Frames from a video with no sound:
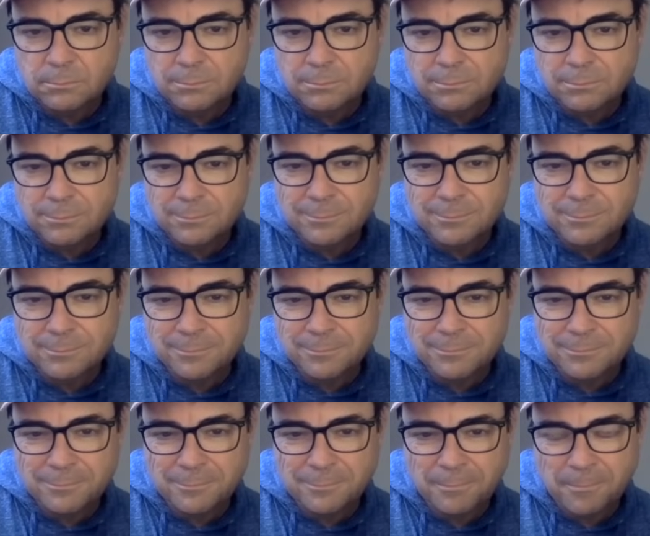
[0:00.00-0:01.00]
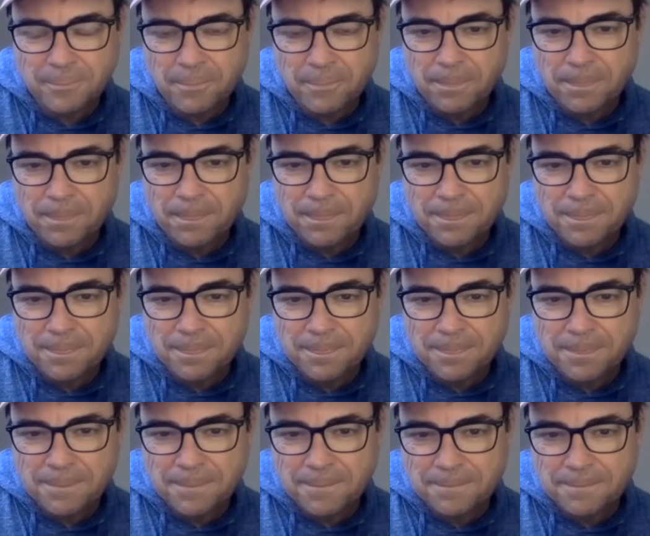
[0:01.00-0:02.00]

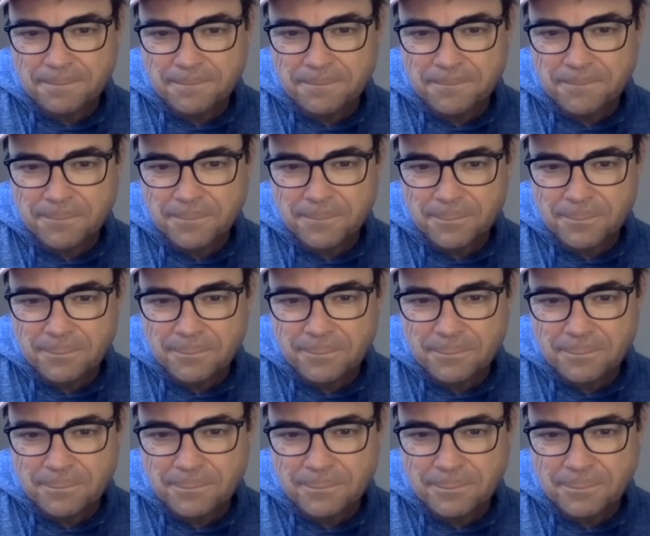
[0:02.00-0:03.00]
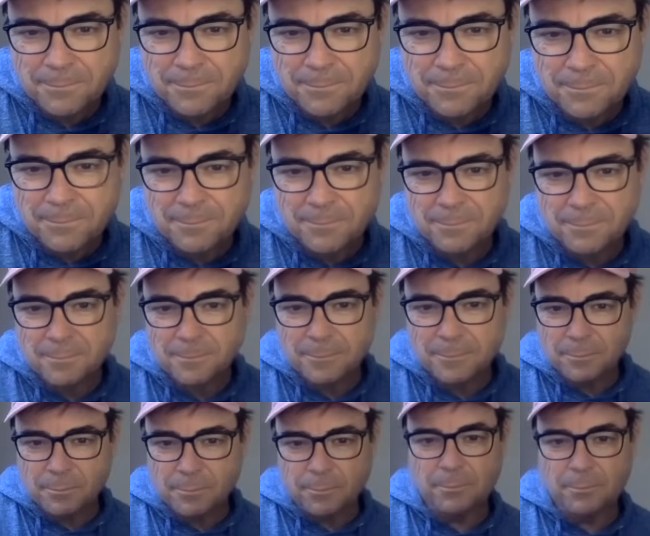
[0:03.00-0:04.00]

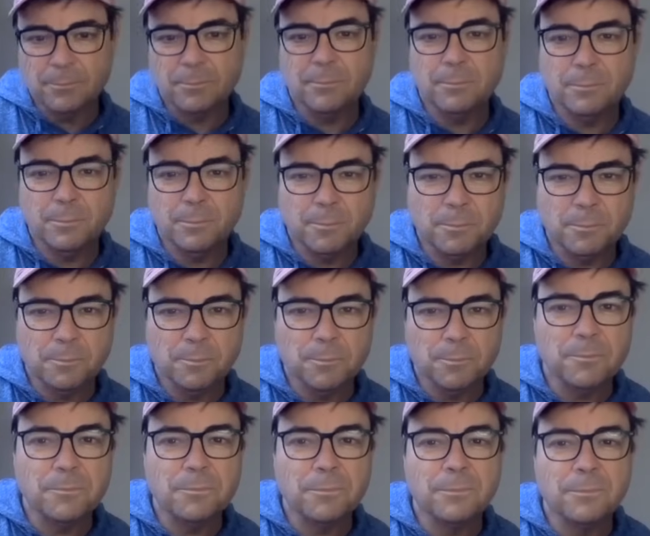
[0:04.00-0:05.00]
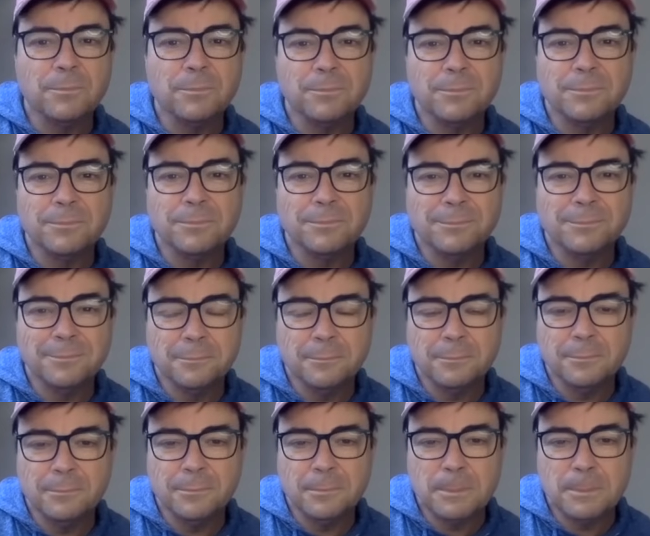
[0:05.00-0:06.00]

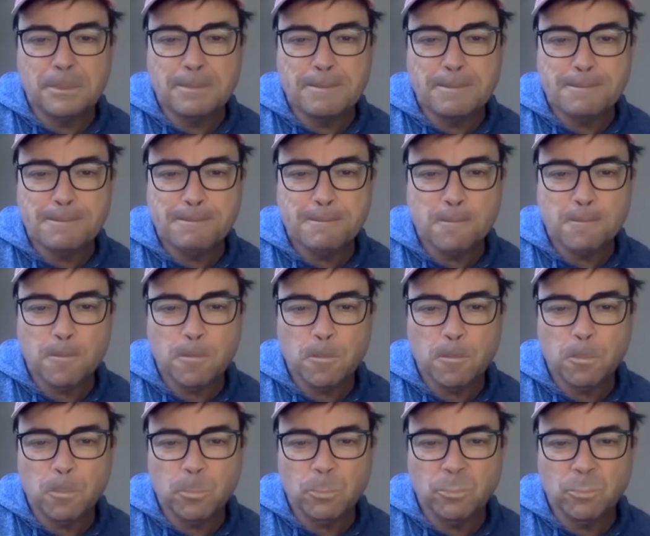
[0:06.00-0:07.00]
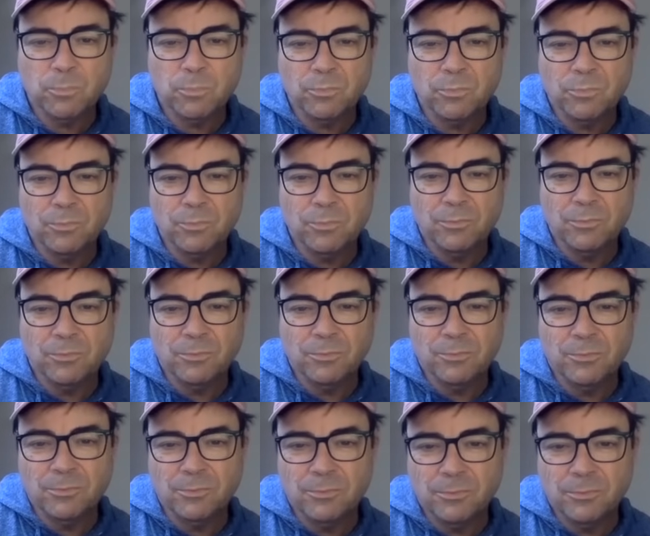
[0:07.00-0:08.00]
This person isn't speaking.